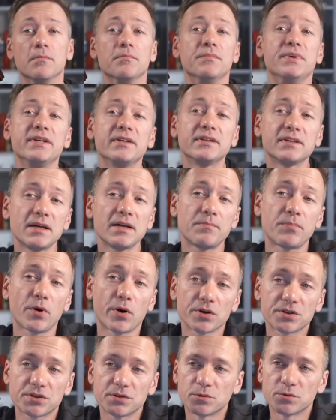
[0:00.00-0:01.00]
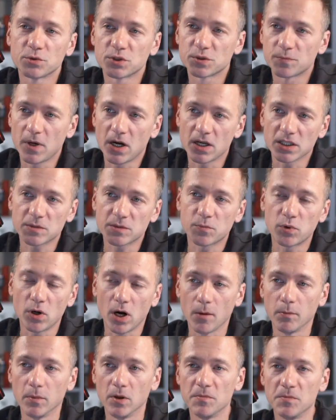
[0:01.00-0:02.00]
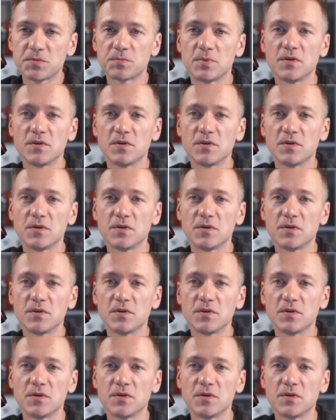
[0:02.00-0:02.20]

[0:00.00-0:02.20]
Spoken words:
being that person who spots problems